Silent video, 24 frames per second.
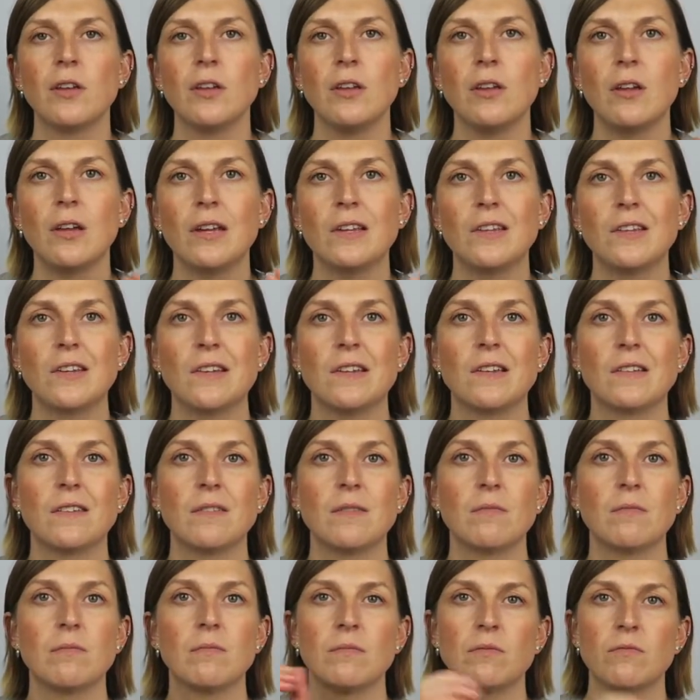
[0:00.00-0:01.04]
you can
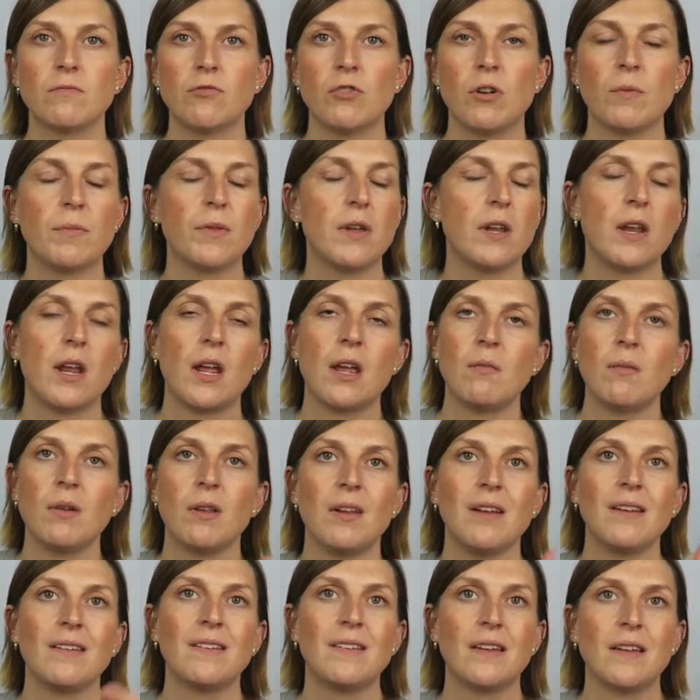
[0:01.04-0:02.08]
just drop their name
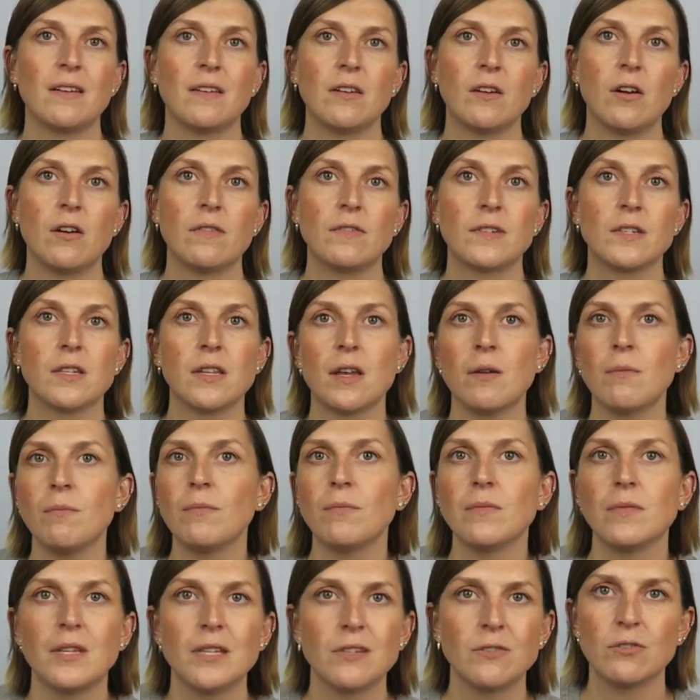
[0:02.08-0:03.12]
in and send it off to them.
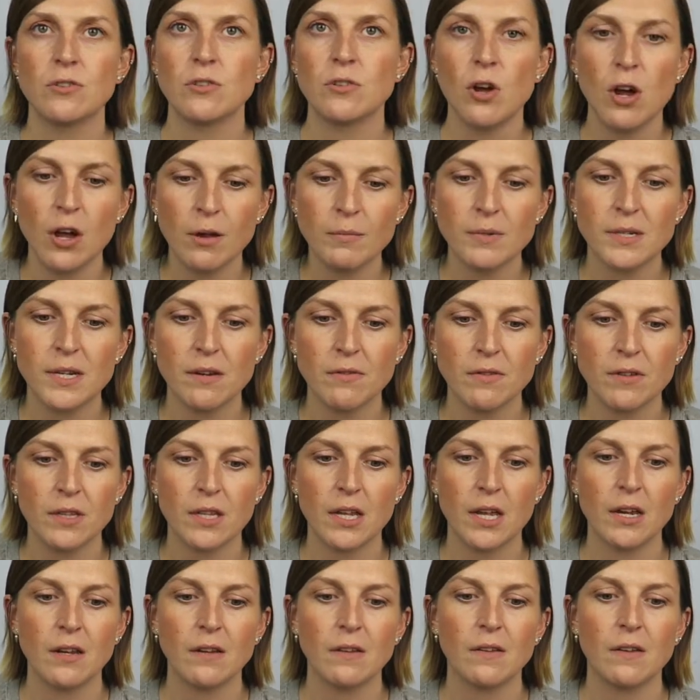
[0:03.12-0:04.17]
These are all time-saving
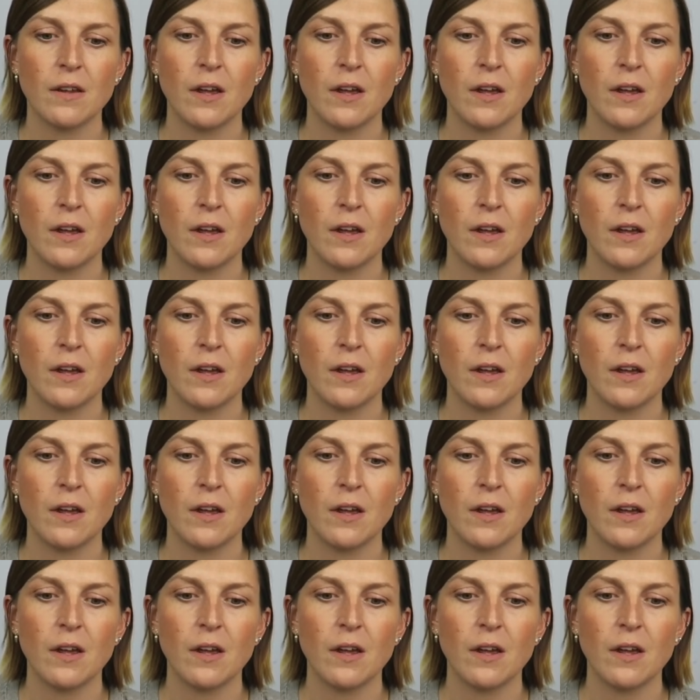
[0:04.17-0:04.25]
things.